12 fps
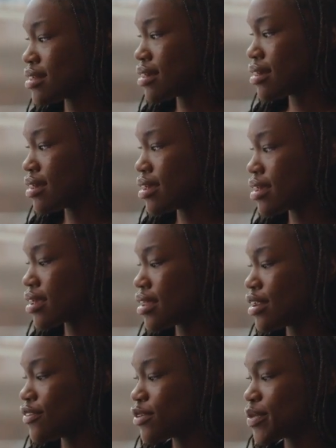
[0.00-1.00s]
to
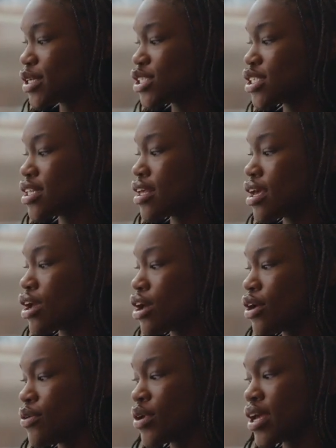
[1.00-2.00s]
manage
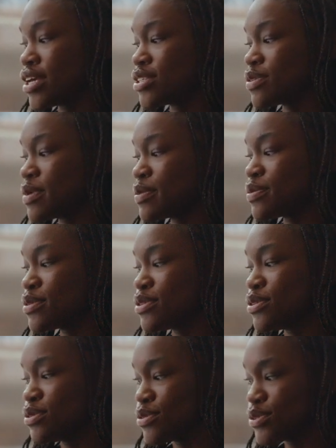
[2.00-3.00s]
accounts, and